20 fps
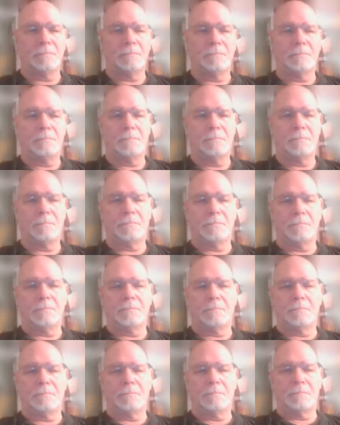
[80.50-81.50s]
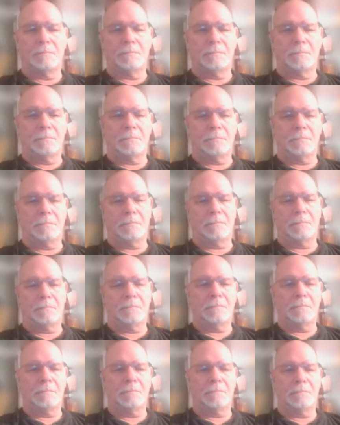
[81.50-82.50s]

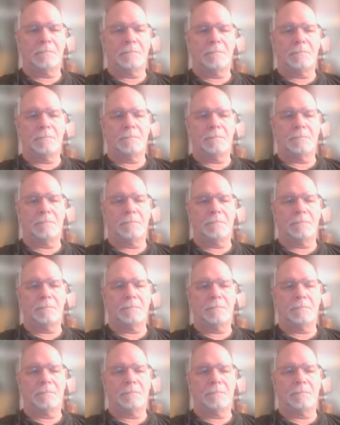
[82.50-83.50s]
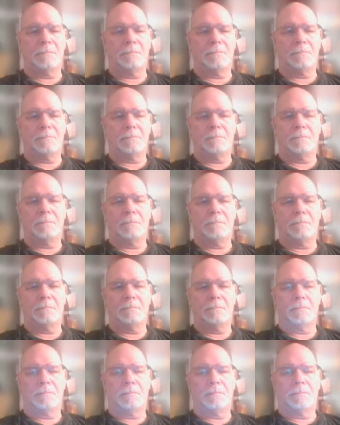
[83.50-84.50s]

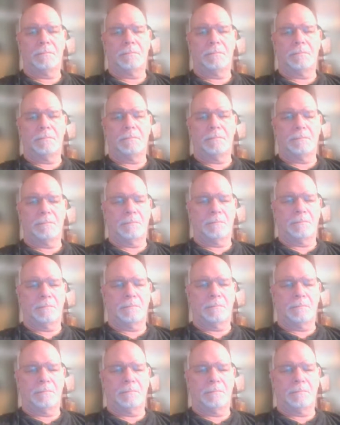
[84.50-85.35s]
No one is speaking in this clip.